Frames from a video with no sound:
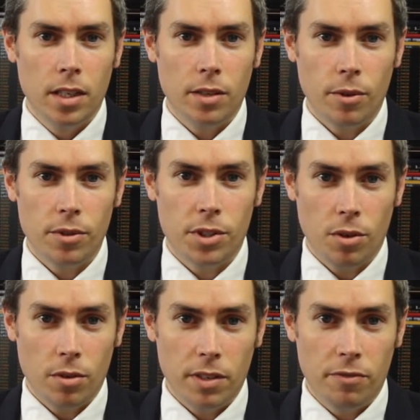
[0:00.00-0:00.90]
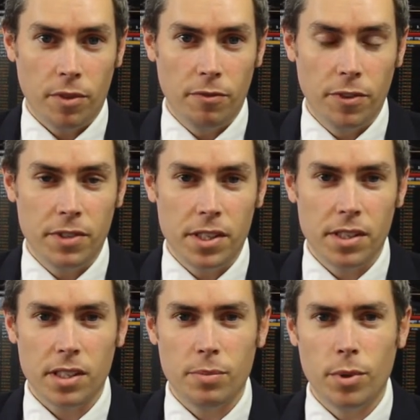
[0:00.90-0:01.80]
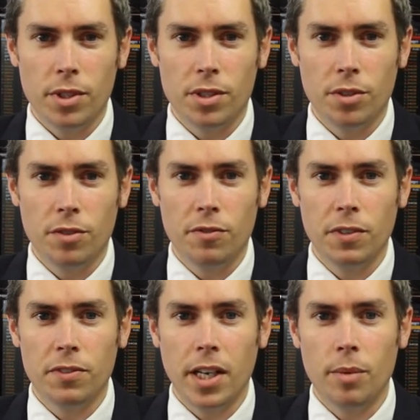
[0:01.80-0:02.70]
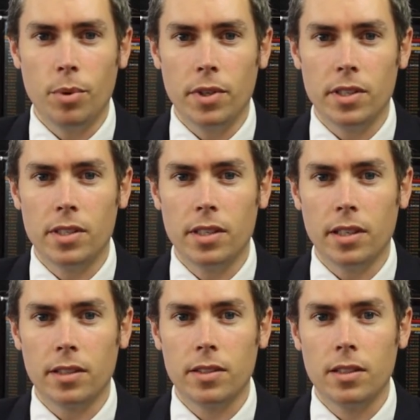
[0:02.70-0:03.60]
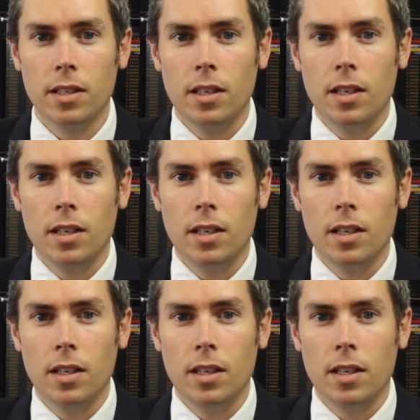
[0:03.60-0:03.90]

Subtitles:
It rose strongly from 56.2 to 58.6.